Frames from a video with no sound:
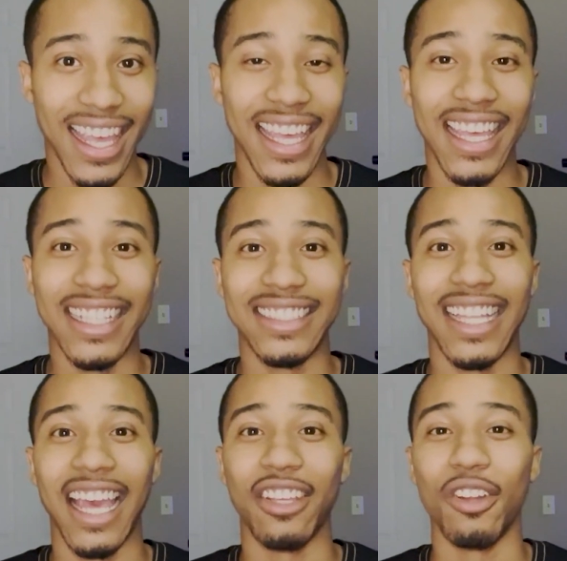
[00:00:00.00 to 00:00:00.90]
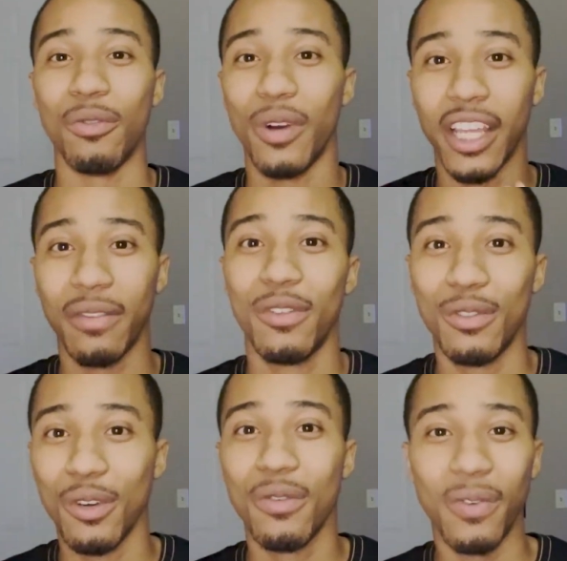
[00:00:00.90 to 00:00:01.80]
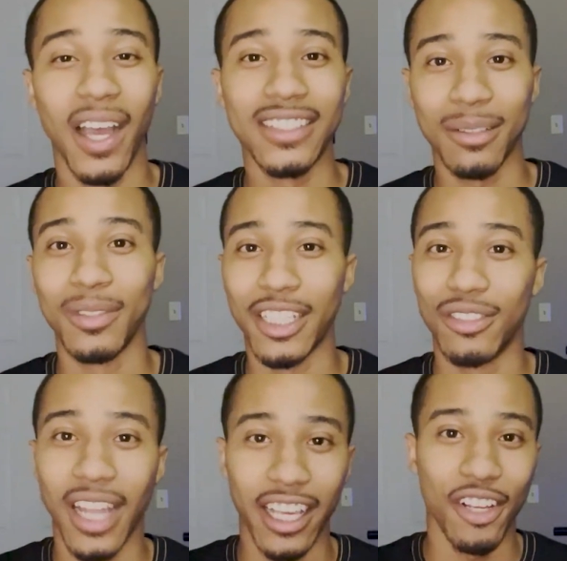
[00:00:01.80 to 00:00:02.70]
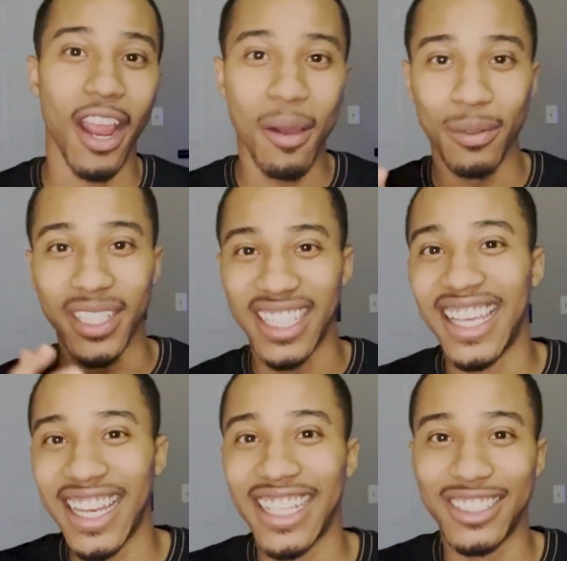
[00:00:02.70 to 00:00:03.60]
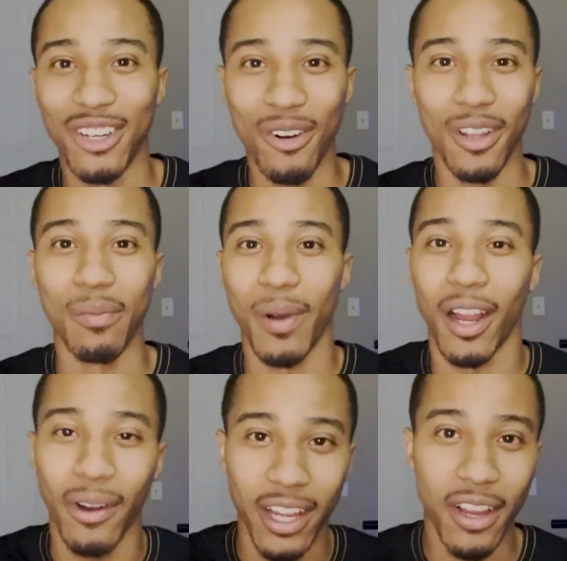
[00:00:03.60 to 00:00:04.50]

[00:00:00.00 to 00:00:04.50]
is that, if you do find something that you like, you're able to get into Orland Park, right?